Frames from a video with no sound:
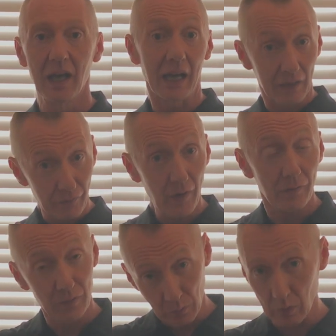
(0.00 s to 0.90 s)
And if
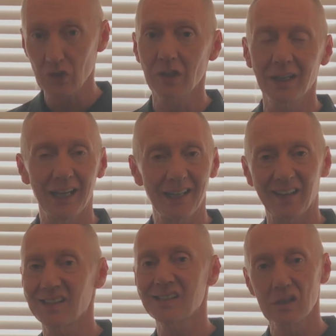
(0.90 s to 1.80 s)
after watching it
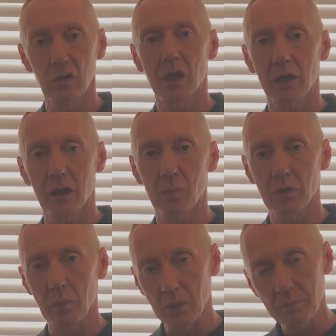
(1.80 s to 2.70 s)
again you're still getting a
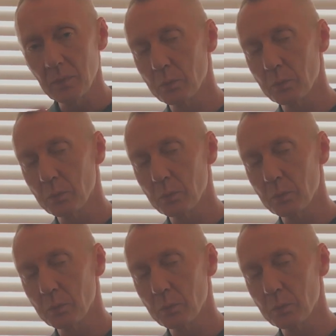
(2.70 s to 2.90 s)
problem,